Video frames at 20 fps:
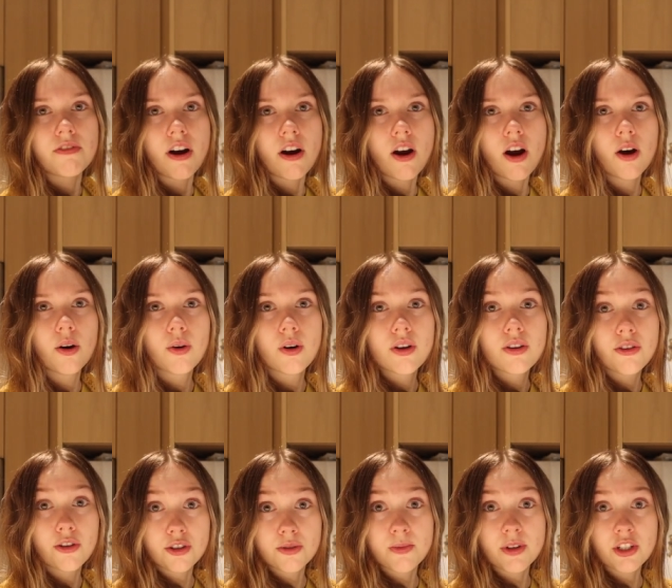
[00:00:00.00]
farro.
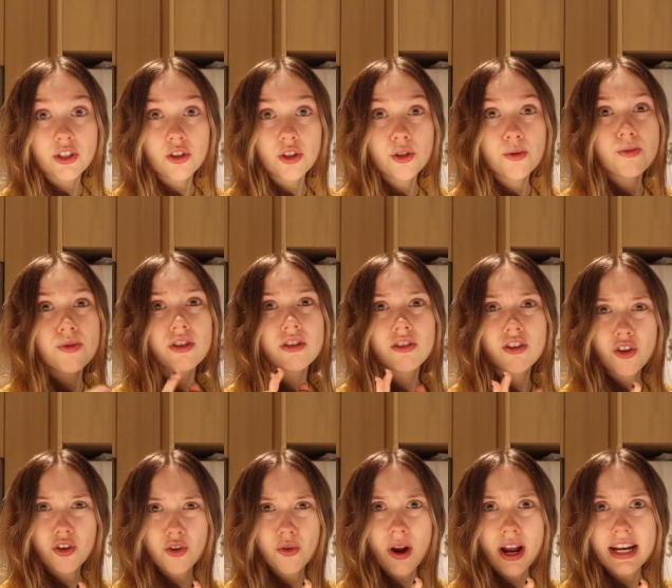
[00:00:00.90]
Those mushrooms,
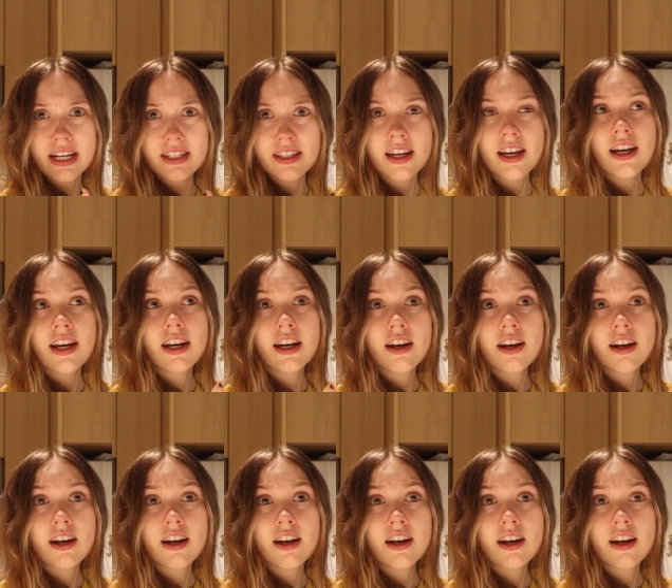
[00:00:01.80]
great.